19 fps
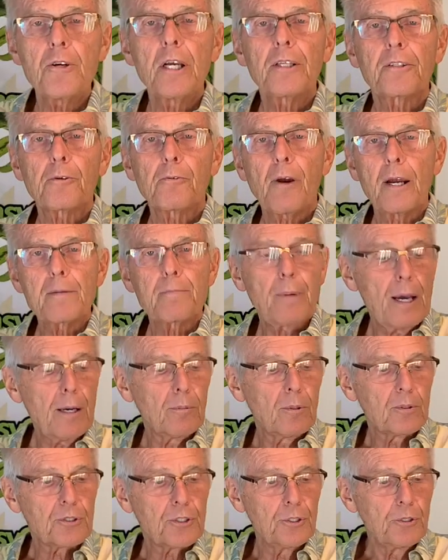get the right
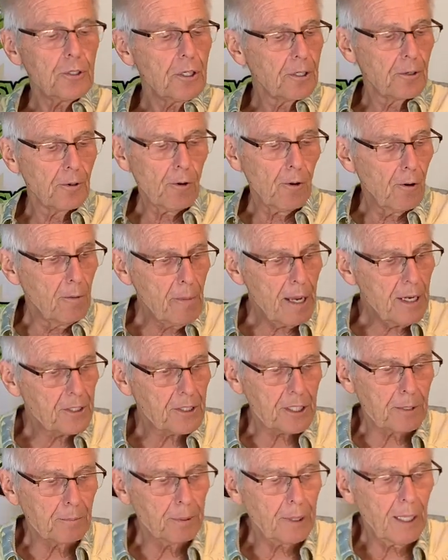pebbles, you can grow
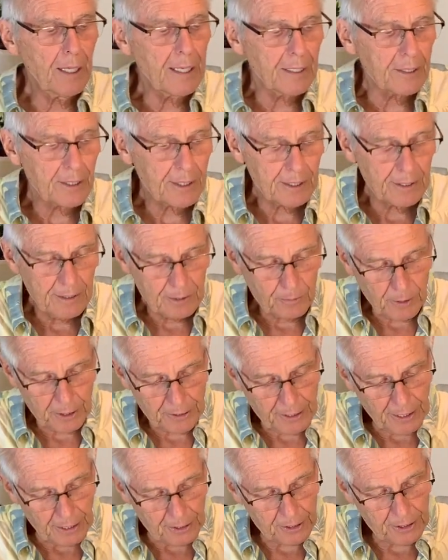amazing plants with
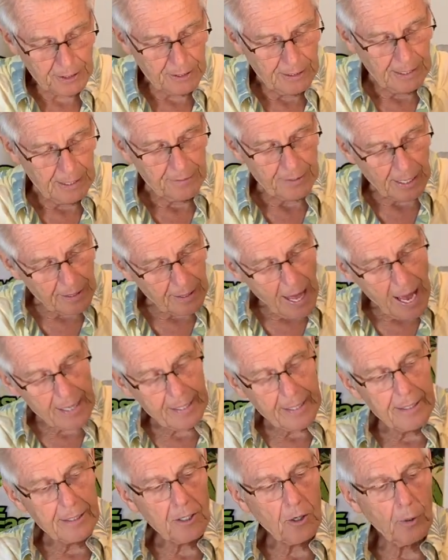this. They
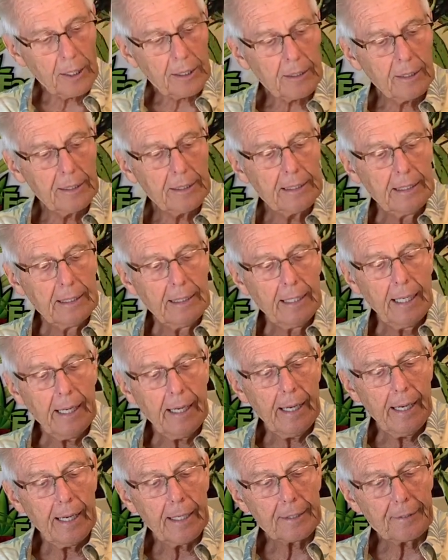lock in quickly,
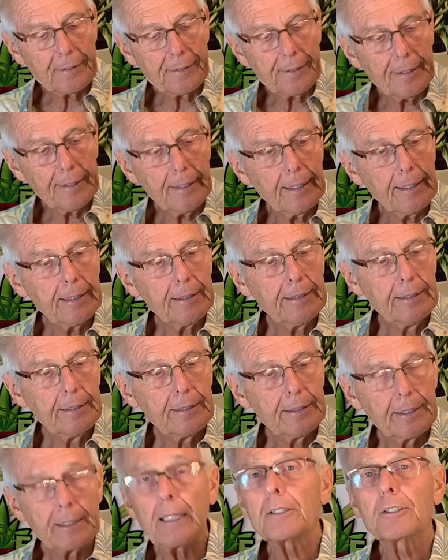and
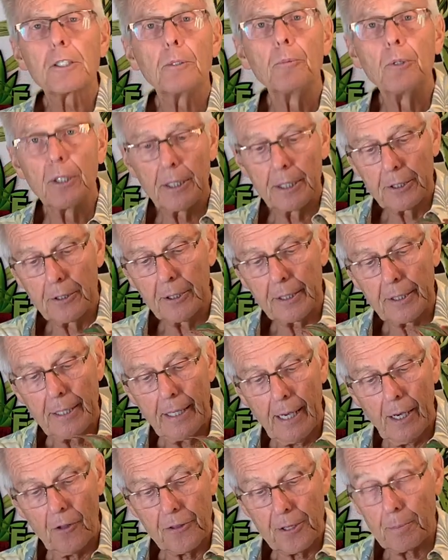you get some really good,
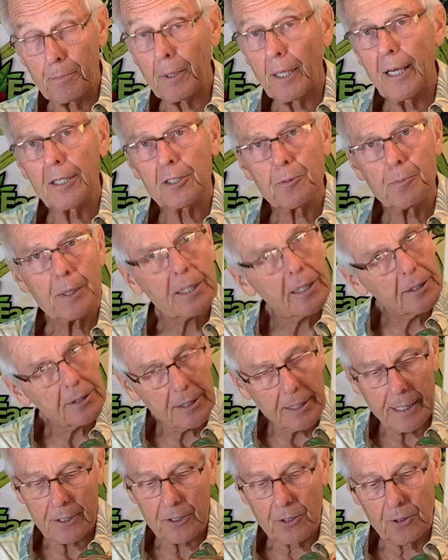healthy plants because
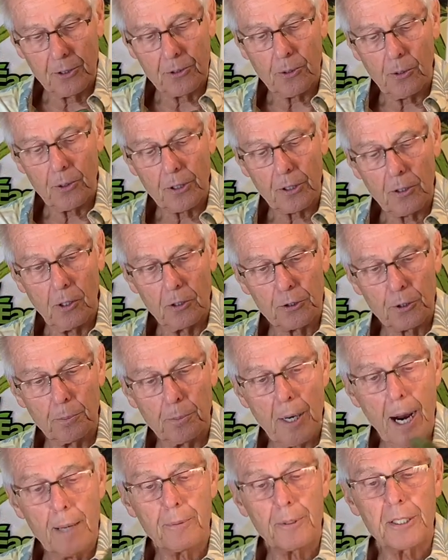it has good horticultural
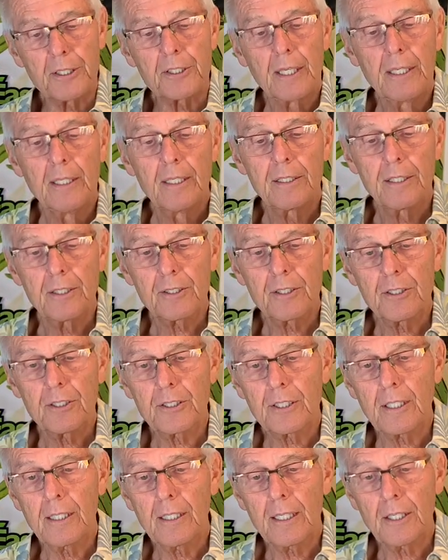properties. This
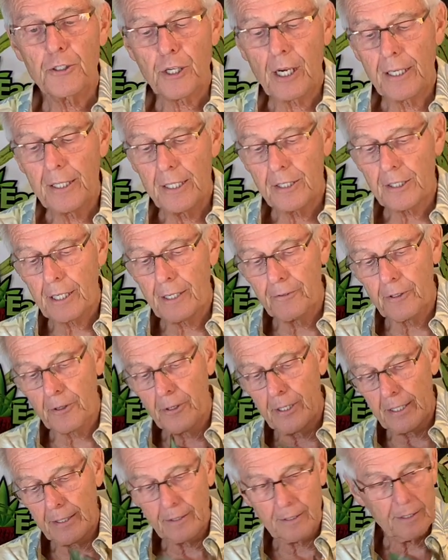is Chinese
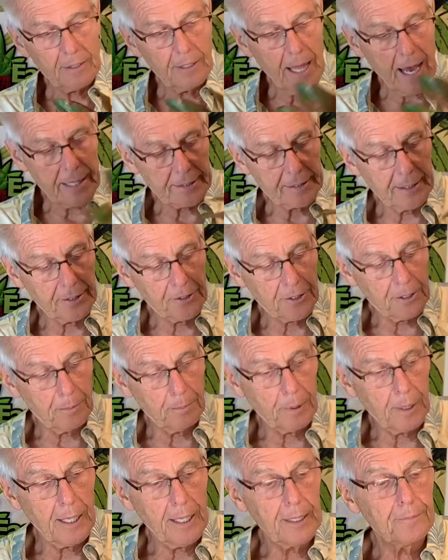evergreen, locked into the
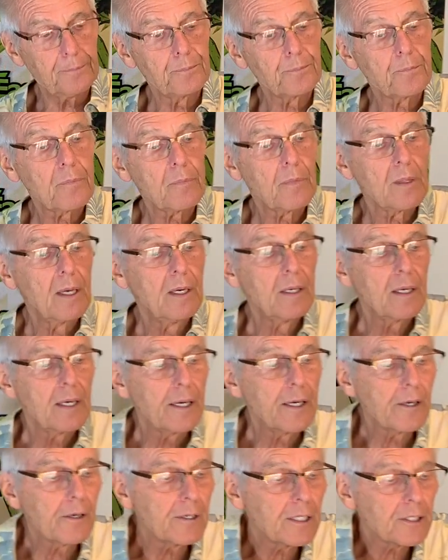plant.
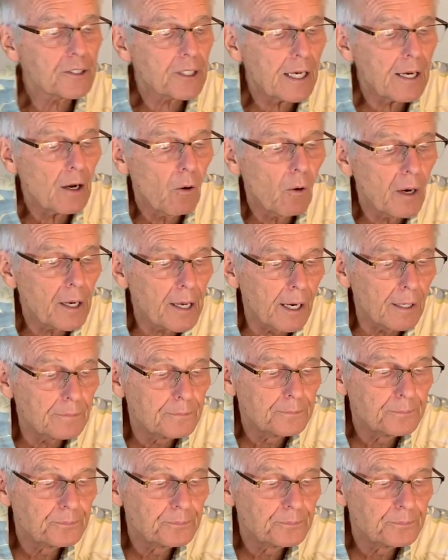Here is a Hoya.